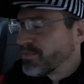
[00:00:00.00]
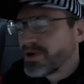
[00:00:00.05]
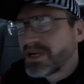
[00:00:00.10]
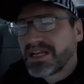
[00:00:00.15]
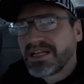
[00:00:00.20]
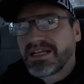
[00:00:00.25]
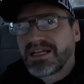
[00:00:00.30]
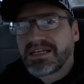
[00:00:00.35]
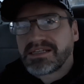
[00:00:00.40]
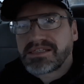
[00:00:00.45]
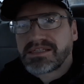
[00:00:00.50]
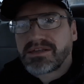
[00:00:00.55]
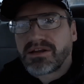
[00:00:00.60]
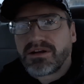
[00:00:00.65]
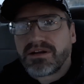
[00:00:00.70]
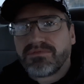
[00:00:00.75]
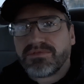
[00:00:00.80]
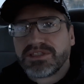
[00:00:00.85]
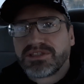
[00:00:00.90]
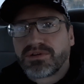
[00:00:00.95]
we're going to get
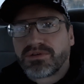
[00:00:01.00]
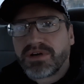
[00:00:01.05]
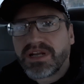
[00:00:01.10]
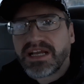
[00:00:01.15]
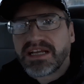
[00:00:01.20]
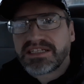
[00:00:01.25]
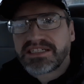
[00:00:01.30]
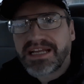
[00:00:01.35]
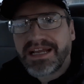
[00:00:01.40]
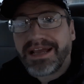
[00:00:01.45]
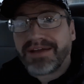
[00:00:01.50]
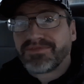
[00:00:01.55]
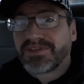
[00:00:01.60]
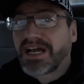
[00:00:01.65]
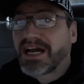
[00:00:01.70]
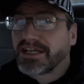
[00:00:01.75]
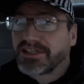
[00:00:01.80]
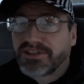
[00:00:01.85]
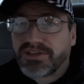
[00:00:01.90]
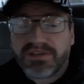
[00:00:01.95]
started with DoorDash. I have
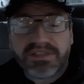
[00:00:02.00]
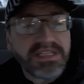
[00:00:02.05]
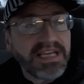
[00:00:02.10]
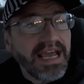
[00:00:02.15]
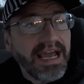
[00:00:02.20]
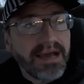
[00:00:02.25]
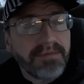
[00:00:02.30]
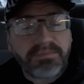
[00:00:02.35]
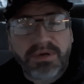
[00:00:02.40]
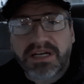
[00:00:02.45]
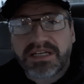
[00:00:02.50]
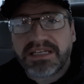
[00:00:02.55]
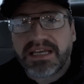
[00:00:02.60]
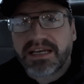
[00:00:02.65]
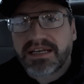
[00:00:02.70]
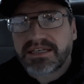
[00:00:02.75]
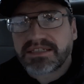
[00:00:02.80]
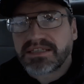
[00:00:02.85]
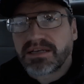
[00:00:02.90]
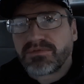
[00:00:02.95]
not turned the app on
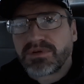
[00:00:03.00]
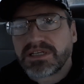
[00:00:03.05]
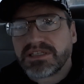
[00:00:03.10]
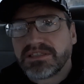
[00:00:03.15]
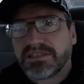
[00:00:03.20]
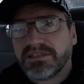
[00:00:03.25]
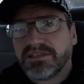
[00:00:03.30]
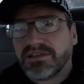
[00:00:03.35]
yet because I wanted to